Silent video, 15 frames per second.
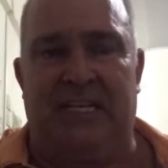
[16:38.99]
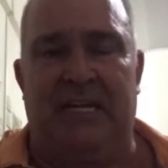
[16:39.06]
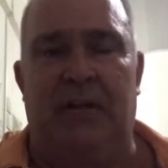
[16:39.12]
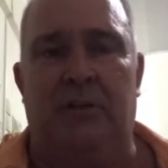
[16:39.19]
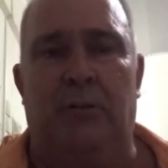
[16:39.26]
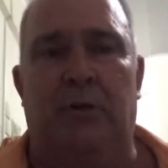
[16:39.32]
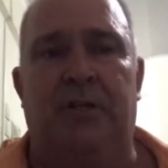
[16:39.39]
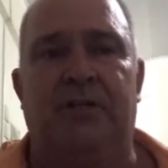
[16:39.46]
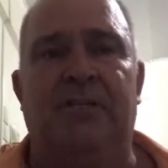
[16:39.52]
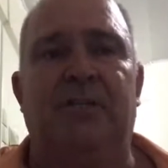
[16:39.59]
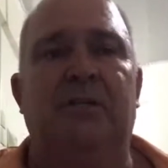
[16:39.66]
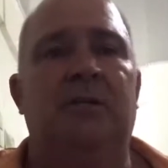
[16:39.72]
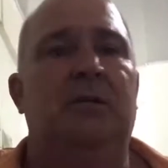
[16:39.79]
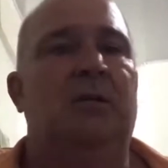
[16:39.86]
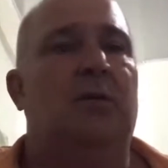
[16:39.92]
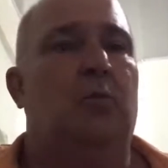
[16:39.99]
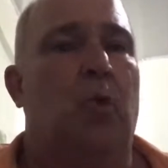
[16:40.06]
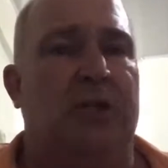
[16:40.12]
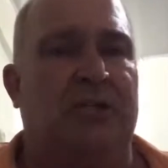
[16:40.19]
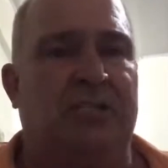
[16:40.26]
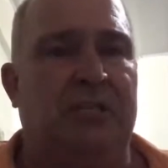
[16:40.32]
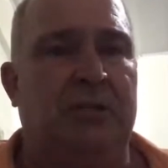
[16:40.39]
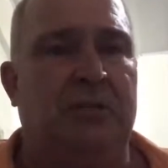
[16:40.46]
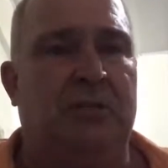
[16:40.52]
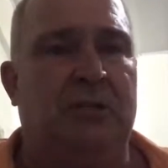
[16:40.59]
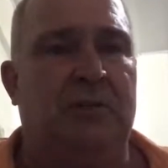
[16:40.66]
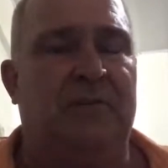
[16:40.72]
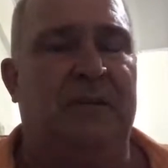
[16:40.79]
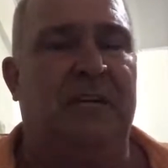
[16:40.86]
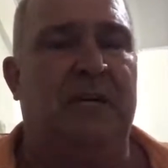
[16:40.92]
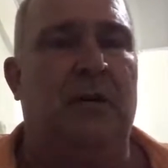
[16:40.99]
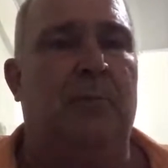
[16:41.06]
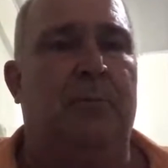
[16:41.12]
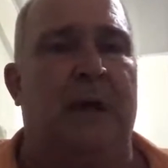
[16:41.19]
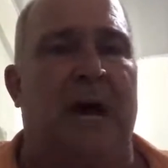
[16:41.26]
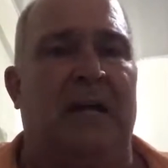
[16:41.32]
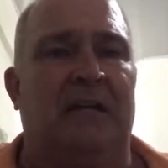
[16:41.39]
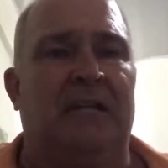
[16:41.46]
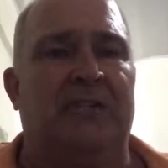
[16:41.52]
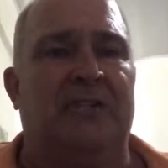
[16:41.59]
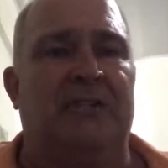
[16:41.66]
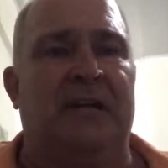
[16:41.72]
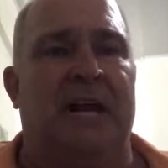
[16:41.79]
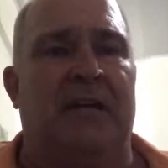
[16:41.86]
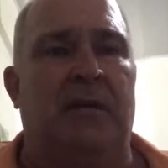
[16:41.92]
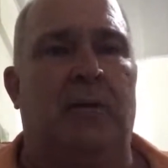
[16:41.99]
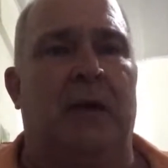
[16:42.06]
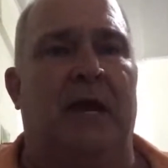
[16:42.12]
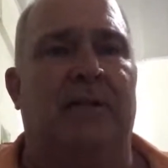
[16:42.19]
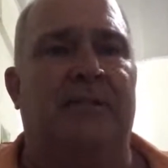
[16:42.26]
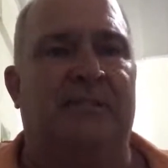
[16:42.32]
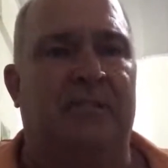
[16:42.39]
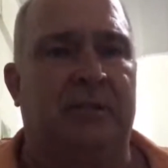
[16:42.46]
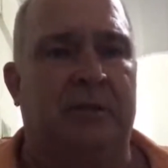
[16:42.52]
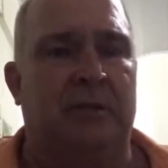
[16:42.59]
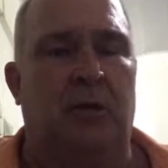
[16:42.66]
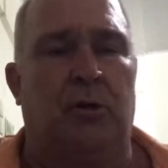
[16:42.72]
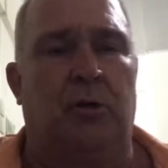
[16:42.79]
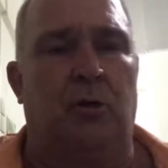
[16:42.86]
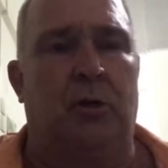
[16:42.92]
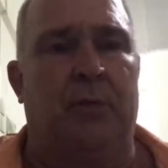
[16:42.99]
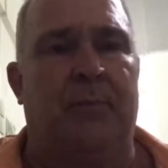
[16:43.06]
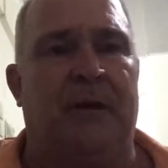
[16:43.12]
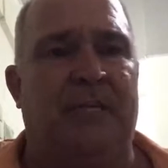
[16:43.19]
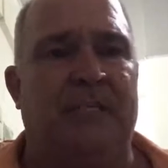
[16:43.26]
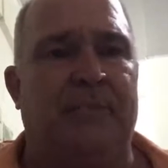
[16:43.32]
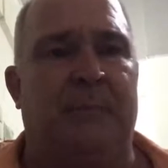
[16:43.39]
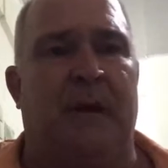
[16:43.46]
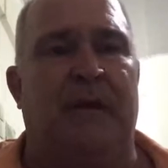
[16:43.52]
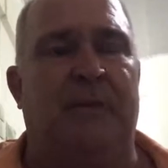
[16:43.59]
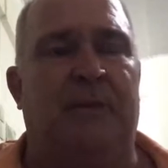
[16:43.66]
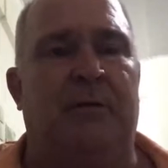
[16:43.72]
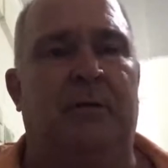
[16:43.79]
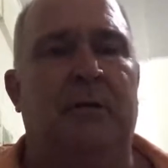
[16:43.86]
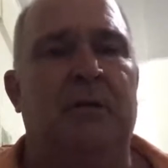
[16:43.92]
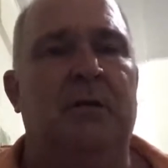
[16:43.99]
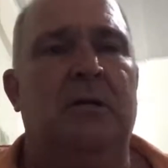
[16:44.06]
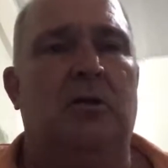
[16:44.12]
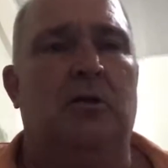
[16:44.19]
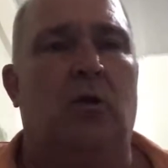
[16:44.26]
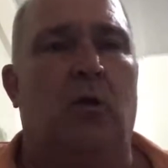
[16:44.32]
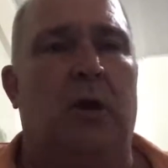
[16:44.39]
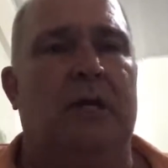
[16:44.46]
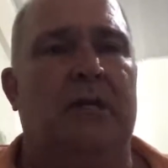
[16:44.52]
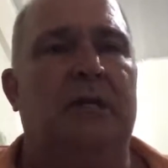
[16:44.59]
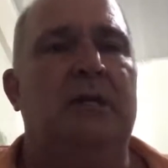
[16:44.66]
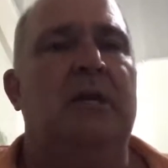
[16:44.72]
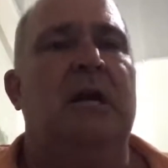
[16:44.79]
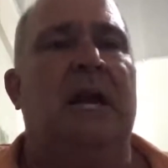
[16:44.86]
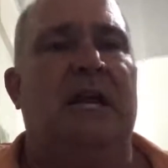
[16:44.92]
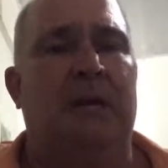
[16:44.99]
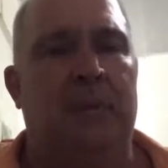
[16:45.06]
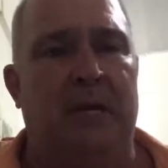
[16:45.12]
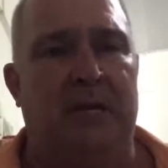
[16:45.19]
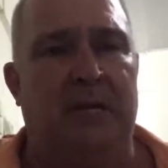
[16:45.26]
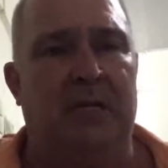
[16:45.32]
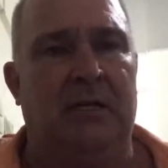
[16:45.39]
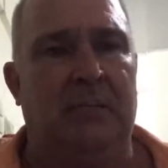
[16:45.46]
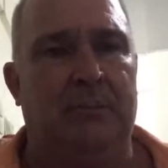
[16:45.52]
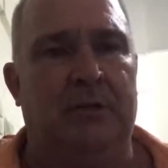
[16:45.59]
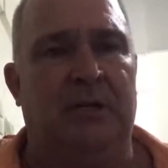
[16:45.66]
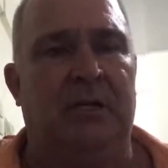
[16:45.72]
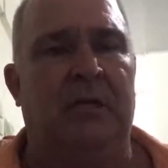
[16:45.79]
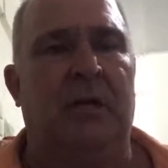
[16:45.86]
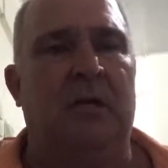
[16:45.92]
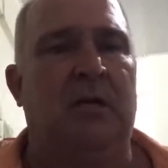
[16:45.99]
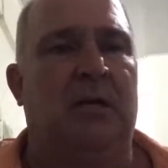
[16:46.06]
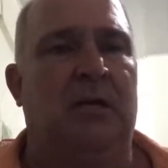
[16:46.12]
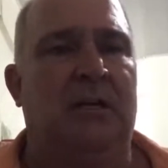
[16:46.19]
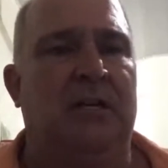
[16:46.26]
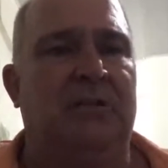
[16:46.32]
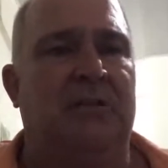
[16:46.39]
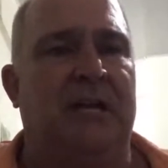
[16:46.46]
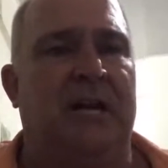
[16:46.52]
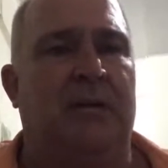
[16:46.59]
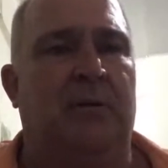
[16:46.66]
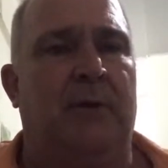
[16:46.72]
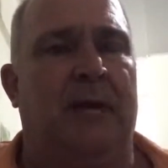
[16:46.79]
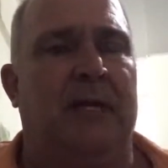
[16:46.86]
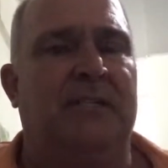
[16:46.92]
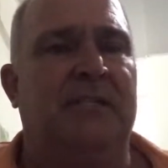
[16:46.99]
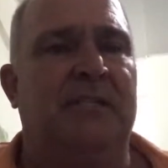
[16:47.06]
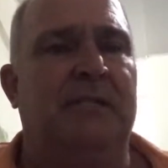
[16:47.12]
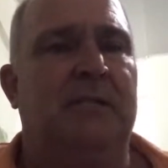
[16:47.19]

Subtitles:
In other words, watch a YouTube video, buy a Ledger Nano X, go to Coinbase, buy their coin, and immediately put it on a Ledger Nano X.